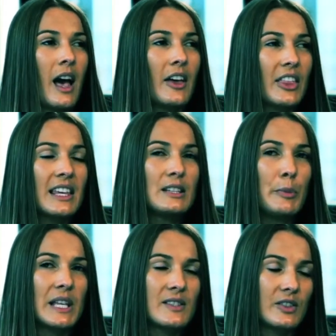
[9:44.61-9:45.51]
I think it
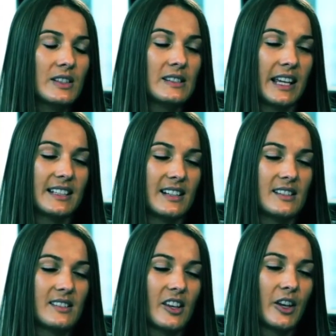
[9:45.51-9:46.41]
depends on the sector.
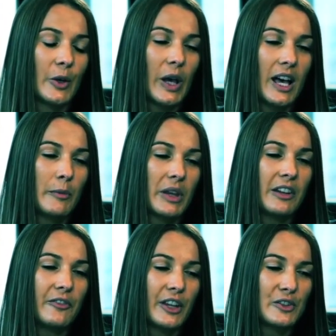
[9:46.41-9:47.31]
So um,
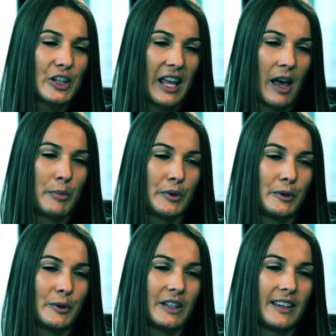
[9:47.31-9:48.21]
in venture
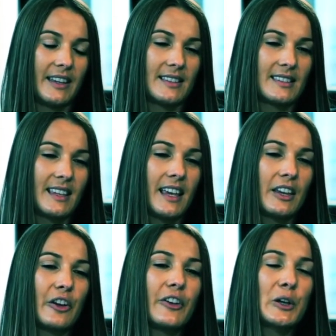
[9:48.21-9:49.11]
capital, it's
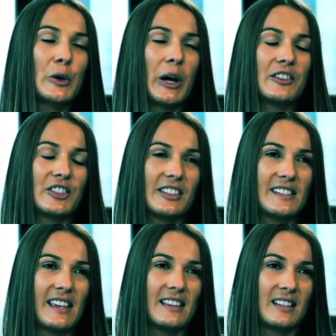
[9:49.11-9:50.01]
an evaluation
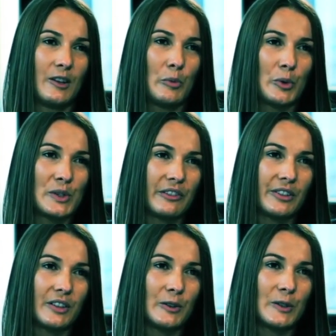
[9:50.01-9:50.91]
is, is a lot more
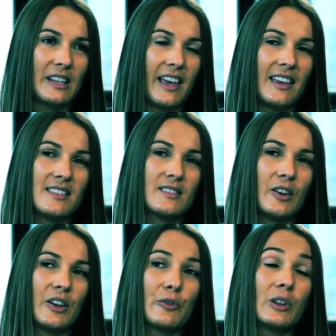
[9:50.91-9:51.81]
difficult, and so
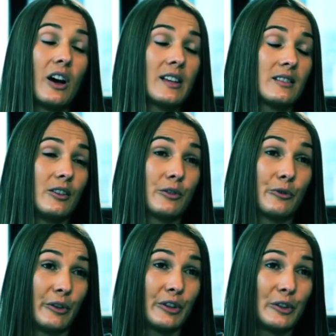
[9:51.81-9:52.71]
it relies a lot on
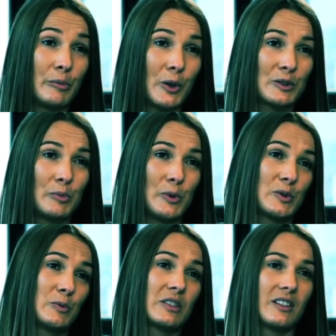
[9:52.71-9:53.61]
revenue
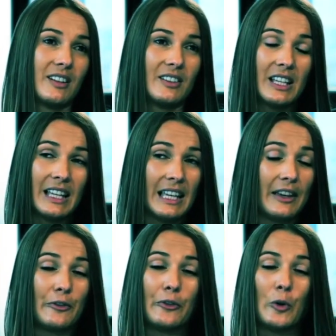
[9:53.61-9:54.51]
multiples, which are
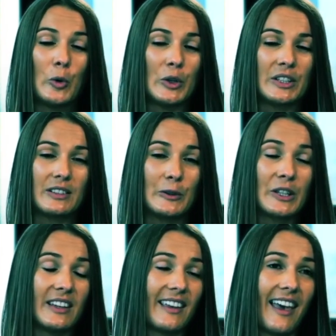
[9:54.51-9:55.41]
forward
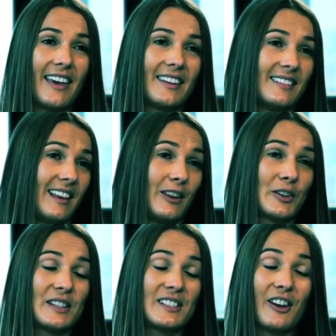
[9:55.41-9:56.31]
looking and a lot
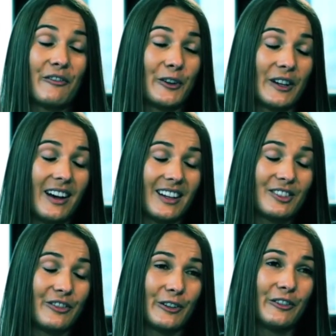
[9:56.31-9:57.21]
of the time very hard
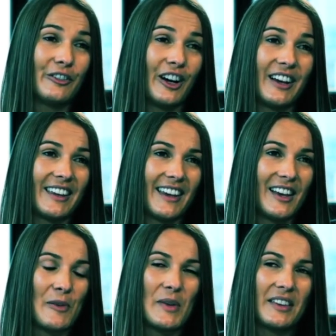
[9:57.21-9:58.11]
to verify
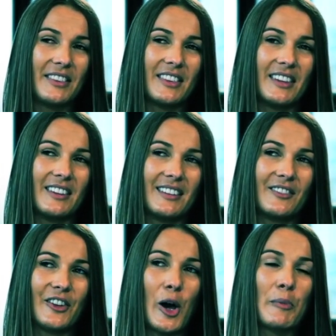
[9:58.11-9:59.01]
um, the
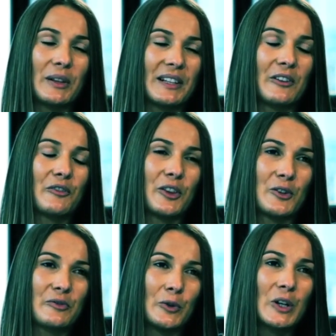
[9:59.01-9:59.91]
viability of
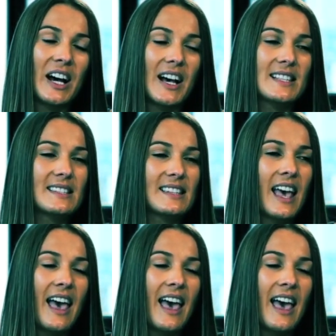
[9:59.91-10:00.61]
those forecasts.